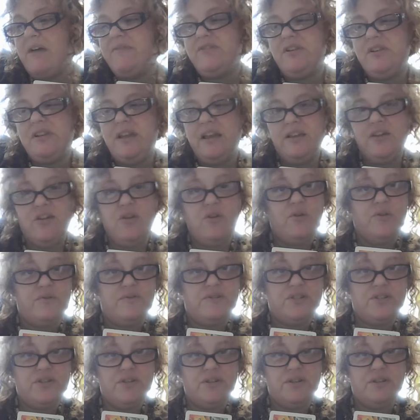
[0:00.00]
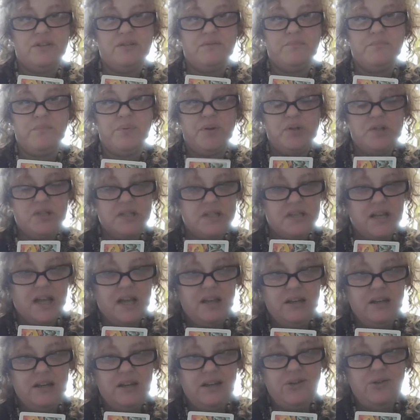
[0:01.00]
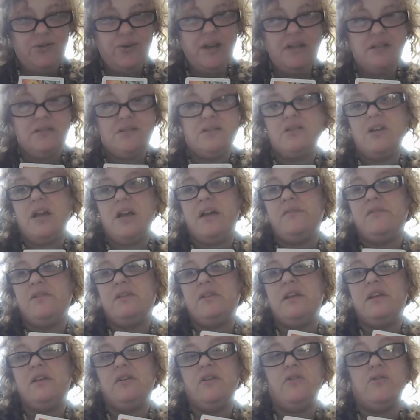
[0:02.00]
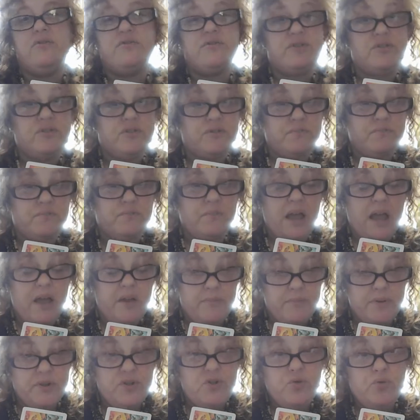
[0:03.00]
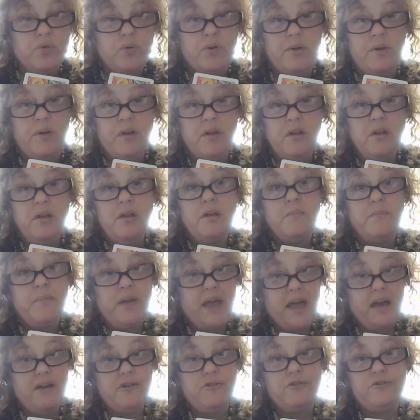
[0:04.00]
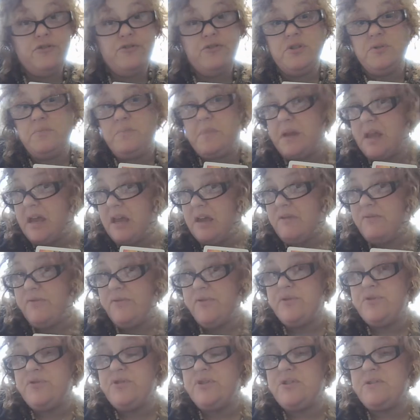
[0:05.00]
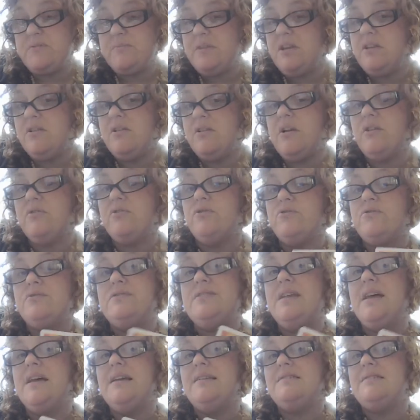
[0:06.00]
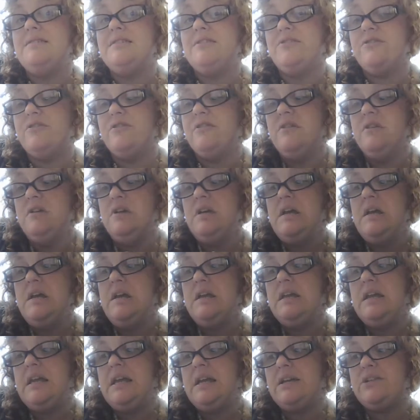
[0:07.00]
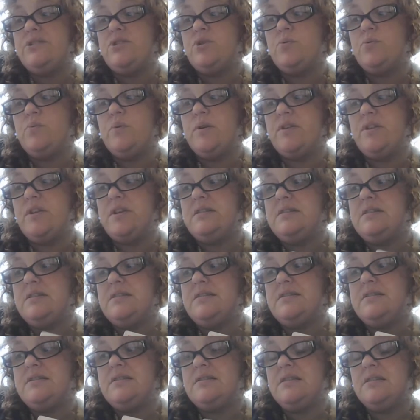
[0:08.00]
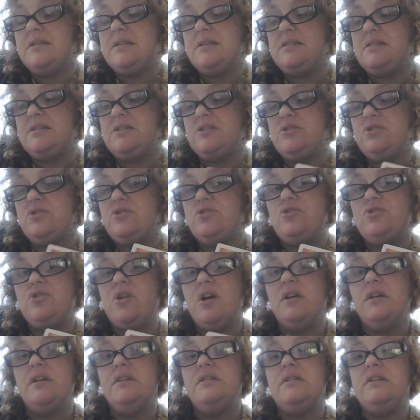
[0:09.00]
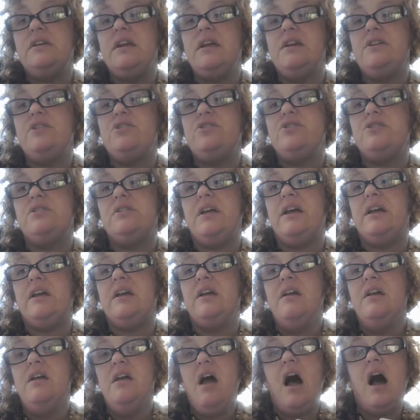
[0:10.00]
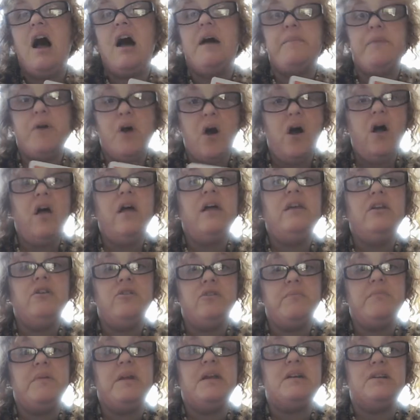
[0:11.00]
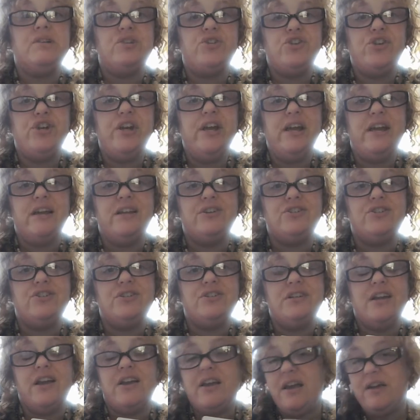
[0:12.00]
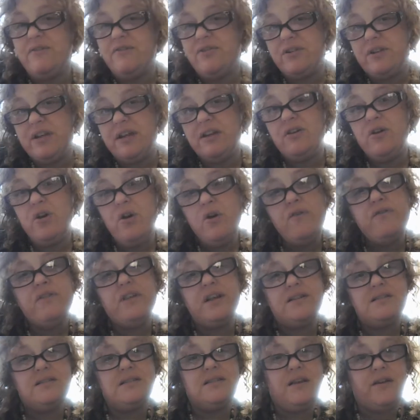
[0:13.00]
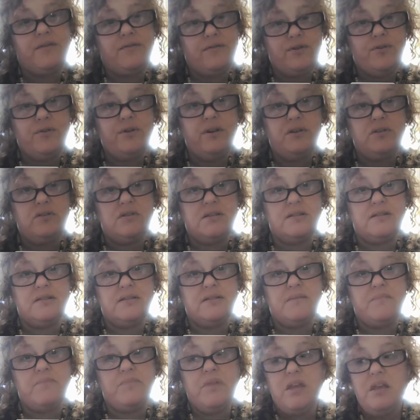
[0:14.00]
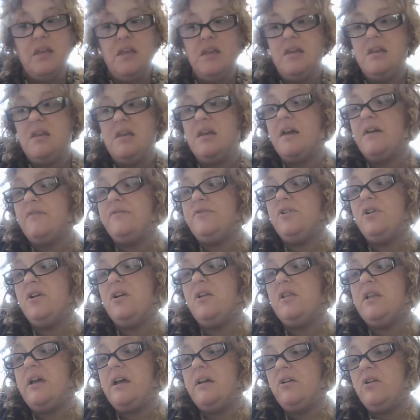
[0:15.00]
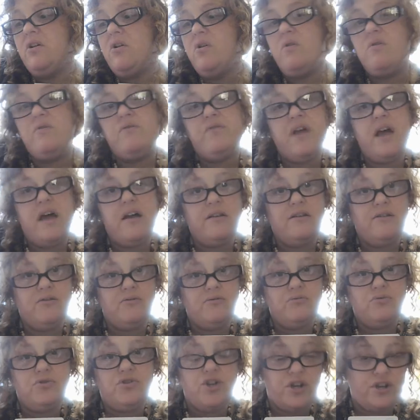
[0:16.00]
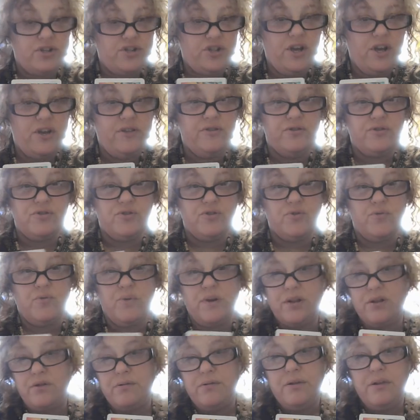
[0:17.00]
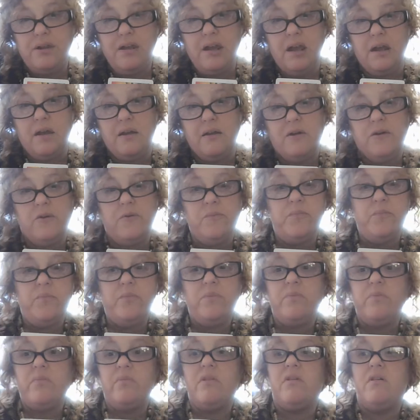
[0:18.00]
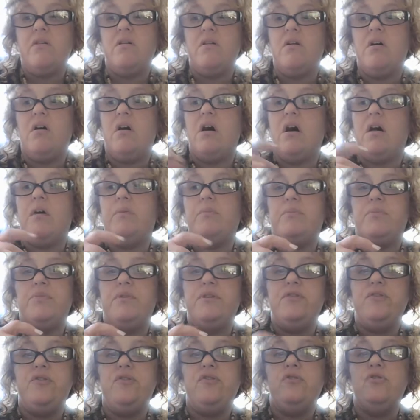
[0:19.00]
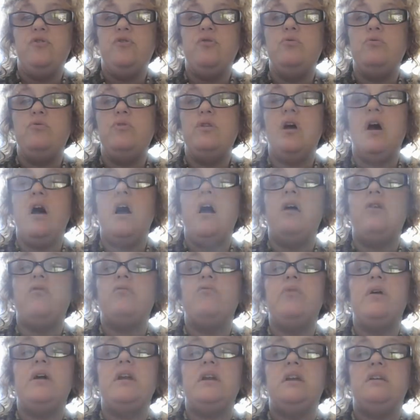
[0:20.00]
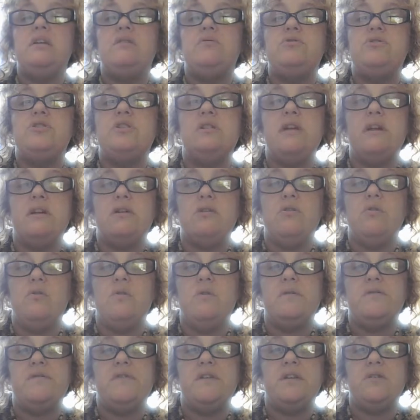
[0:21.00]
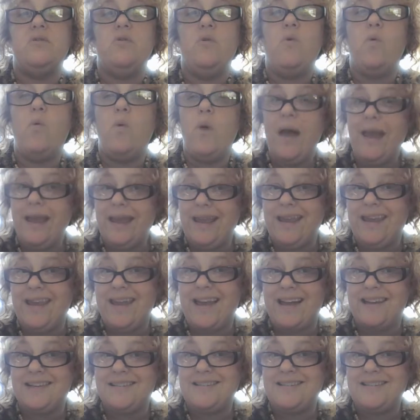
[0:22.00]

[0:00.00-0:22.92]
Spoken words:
to let go of certain personality traits, you have to let go of certain habitual patterns, behaviors, something along those lines here, Cancer, where this is a strong indication, like, I'm calling you to make a change. Now you have to let go of that self-criticism. You have to let go of how you judge others or what you think. This is you not ready to let go of it quite yet.